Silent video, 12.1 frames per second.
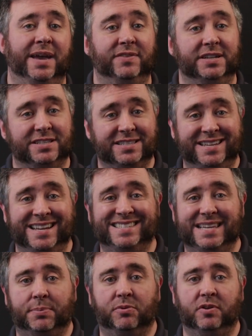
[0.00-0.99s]
have a distinct
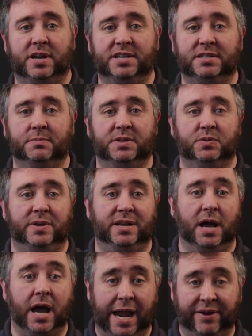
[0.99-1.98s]
separation between
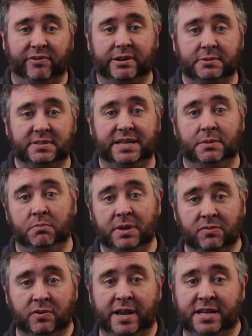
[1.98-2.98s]
high frequency and
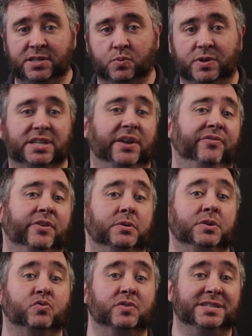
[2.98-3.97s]
mid-range, which I
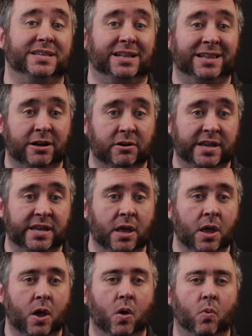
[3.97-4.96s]
felt increased the clarity
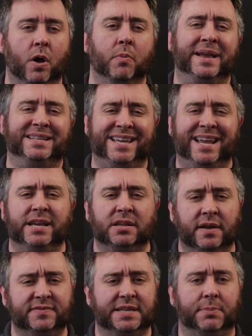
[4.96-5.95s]
while maintaining
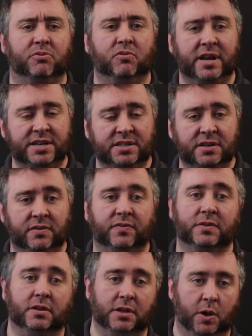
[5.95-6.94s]
enough separation
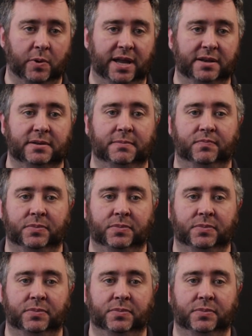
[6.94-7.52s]
for the low end.